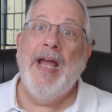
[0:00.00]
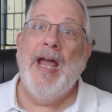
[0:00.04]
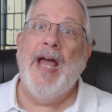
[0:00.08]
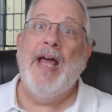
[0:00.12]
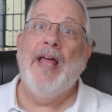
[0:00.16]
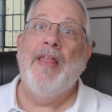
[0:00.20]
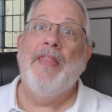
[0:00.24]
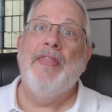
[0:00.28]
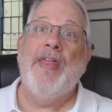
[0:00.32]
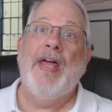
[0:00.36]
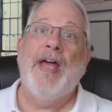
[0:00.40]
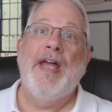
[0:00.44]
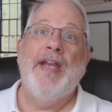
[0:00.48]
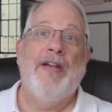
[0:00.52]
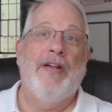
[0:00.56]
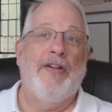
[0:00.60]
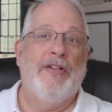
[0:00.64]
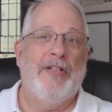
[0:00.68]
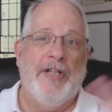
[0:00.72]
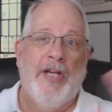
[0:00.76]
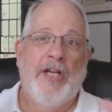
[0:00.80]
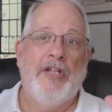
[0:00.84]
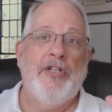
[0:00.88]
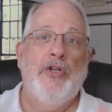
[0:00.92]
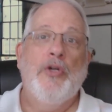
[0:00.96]
And then
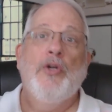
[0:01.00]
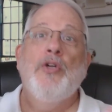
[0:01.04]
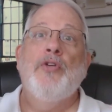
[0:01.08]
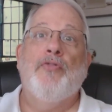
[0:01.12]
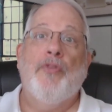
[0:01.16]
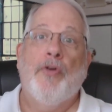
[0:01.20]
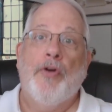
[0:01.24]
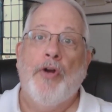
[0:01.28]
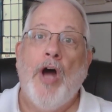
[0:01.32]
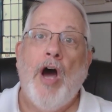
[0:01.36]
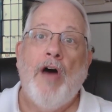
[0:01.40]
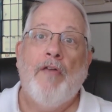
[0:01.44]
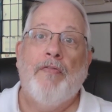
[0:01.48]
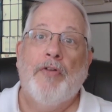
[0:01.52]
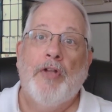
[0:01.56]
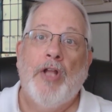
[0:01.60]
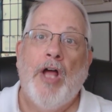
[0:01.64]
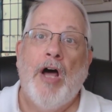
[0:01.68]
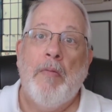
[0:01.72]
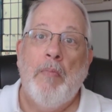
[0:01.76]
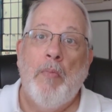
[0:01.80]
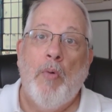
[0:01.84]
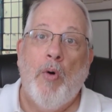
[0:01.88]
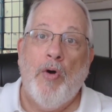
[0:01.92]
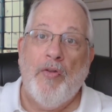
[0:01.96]
it's used for an awful
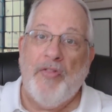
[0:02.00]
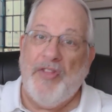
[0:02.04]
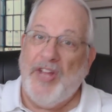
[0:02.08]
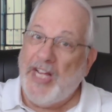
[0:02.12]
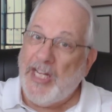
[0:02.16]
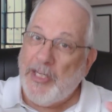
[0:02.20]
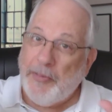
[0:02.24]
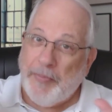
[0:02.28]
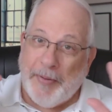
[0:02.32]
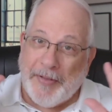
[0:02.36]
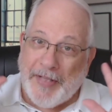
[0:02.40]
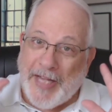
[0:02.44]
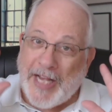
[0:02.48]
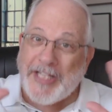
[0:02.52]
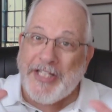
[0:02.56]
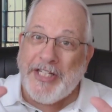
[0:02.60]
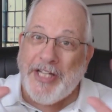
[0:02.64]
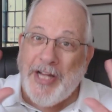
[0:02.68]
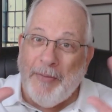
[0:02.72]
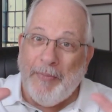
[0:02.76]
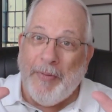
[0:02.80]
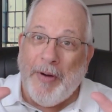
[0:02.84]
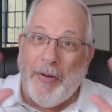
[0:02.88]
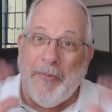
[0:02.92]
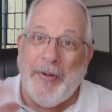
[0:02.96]
lot more things, but that's
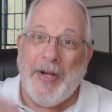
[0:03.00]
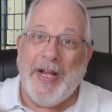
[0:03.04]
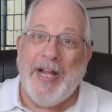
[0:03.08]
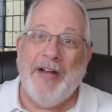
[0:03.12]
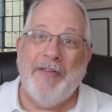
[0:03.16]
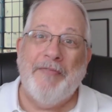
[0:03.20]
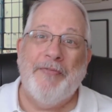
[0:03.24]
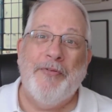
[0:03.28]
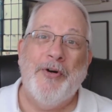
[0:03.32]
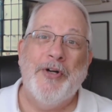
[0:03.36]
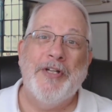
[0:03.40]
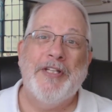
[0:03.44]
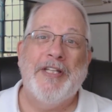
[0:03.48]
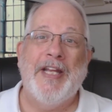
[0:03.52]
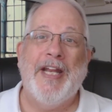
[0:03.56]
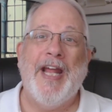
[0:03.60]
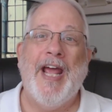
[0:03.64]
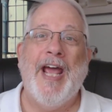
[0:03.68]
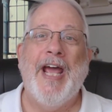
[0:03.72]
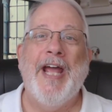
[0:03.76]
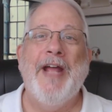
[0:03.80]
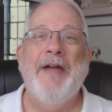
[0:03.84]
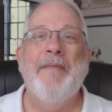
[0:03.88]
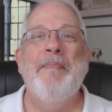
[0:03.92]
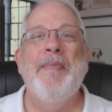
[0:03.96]
not what we're here for
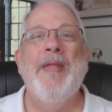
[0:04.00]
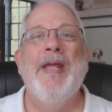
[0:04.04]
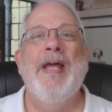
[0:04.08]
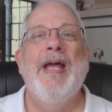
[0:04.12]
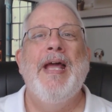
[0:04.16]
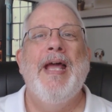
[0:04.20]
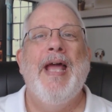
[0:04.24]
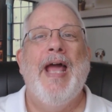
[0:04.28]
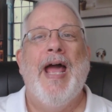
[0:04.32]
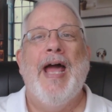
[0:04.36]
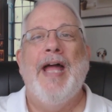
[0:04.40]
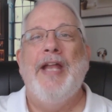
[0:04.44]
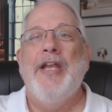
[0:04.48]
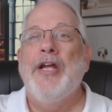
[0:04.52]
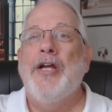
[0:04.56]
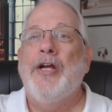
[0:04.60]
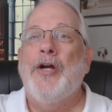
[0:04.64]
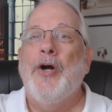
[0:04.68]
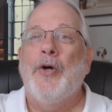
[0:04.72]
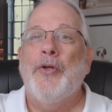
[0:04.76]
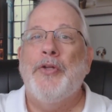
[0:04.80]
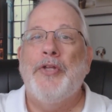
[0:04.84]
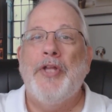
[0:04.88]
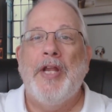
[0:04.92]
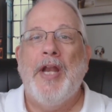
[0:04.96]
today. And you
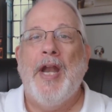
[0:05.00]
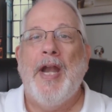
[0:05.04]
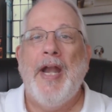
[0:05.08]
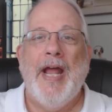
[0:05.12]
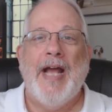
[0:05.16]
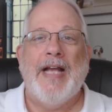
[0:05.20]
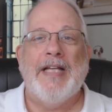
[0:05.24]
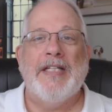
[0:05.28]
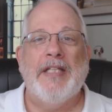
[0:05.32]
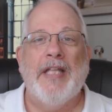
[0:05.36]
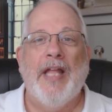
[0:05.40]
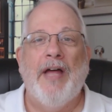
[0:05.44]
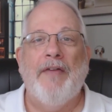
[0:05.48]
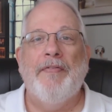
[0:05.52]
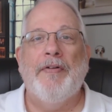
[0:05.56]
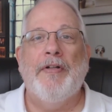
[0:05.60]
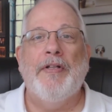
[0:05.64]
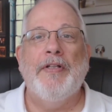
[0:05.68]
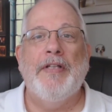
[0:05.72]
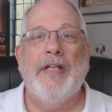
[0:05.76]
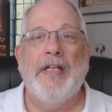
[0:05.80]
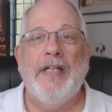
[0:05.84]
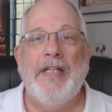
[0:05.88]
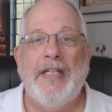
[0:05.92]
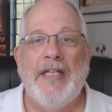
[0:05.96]
go to the next
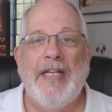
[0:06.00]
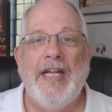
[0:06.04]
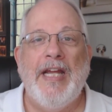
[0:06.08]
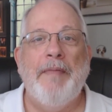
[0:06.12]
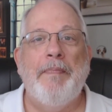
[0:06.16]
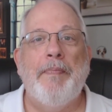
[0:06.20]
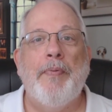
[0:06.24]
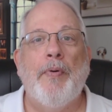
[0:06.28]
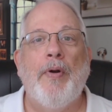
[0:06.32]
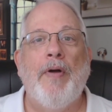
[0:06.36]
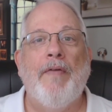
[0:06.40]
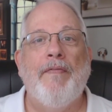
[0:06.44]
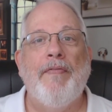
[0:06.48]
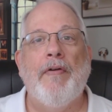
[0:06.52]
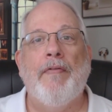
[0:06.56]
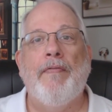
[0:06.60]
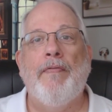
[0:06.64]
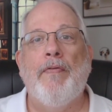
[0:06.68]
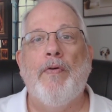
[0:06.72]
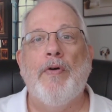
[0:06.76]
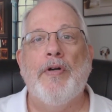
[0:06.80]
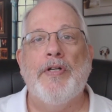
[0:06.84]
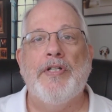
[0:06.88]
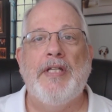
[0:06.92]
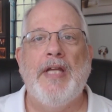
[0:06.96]
level, the deeper of the
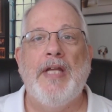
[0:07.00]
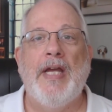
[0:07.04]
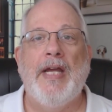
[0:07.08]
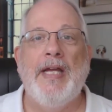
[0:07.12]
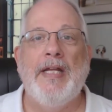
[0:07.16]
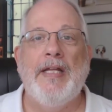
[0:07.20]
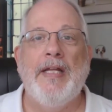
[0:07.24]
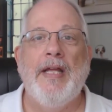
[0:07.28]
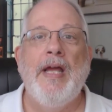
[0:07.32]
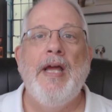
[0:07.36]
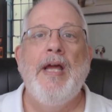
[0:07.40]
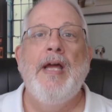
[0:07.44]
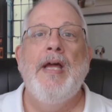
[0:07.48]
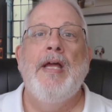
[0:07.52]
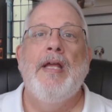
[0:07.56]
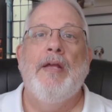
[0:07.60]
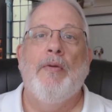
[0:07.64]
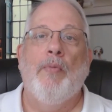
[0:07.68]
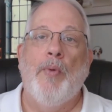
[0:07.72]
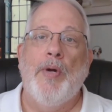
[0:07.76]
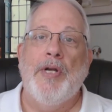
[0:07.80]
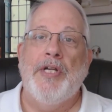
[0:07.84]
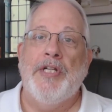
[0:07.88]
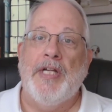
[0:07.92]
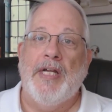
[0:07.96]
4 state,
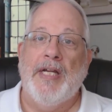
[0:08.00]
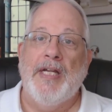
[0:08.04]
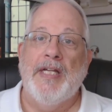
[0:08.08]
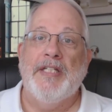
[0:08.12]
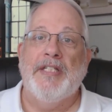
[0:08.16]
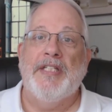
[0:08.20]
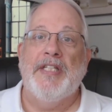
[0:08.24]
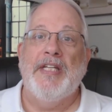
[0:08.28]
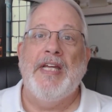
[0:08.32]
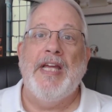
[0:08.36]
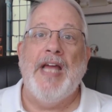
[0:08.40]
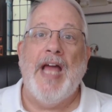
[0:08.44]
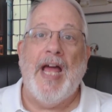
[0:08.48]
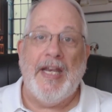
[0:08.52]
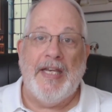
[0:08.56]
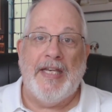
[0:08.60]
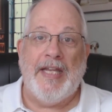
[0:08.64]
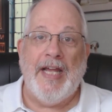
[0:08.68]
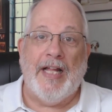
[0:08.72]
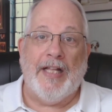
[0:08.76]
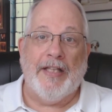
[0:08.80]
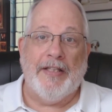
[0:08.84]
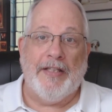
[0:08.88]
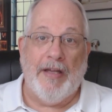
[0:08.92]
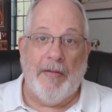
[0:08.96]
which is the
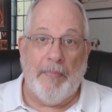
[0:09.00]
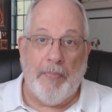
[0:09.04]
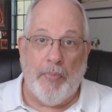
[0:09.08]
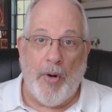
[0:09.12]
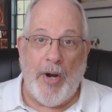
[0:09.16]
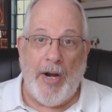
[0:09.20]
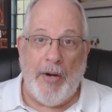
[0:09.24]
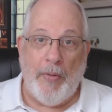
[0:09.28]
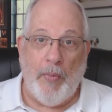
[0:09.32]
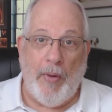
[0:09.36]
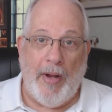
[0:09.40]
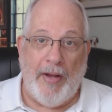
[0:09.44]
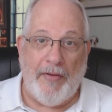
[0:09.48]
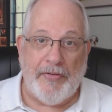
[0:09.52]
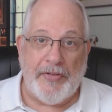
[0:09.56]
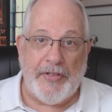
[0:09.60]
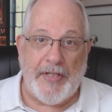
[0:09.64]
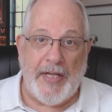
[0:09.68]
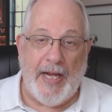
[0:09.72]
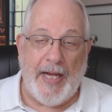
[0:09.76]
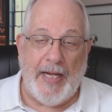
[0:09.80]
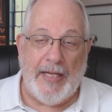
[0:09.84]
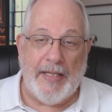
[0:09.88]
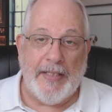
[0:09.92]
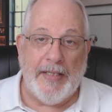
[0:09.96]
delta brainwave
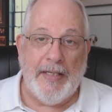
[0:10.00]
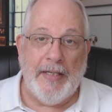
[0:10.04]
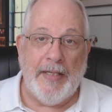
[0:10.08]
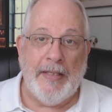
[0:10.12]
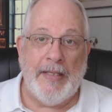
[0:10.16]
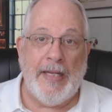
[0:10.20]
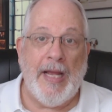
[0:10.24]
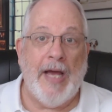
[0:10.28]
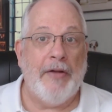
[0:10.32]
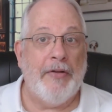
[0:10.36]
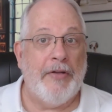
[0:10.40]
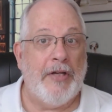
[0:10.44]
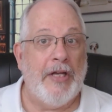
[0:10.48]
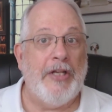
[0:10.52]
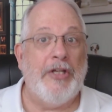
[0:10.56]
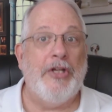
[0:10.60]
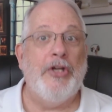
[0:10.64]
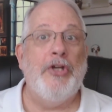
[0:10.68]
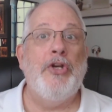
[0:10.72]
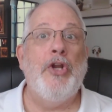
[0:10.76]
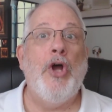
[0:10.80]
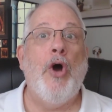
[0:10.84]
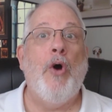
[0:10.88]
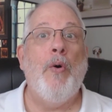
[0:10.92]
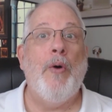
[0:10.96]
state. Now, did
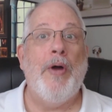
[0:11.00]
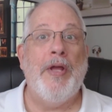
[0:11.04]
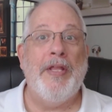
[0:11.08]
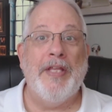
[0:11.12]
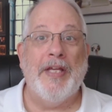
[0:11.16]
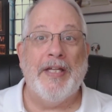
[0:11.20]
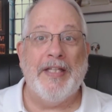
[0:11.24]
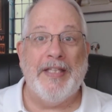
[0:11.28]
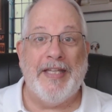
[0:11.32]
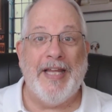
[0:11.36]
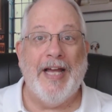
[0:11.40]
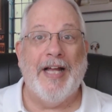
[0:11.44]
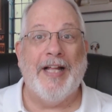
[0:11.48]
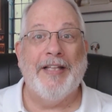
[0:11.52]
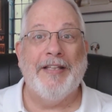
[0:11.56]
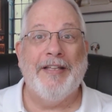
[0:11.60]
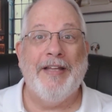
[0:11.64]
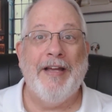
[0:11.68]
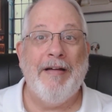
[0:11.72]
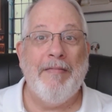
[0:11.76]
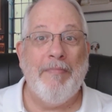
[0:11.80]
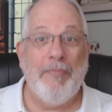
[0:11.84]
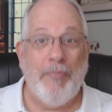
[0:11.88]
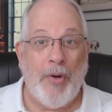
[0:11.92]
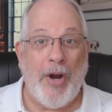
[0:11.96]
you know in the
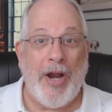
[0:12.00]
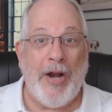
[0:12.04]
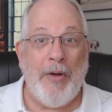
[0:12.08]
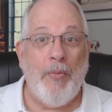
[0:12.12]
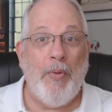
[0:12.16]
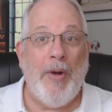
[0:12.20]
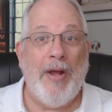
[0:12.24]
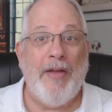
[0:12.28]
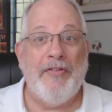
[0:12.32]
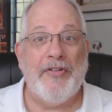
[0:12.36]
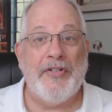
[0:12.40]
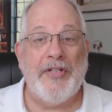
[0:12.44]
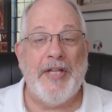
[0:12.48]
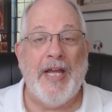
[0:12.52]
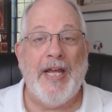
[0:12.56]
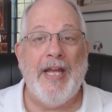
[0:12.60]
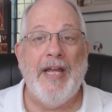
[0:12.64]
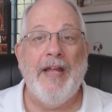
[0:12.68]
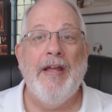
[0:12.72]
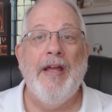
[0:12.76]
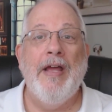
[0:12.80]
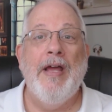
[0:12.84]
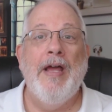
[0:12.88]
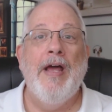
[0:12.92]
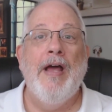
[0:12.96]
delta brainwave
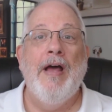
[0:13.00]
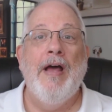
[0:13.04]
state,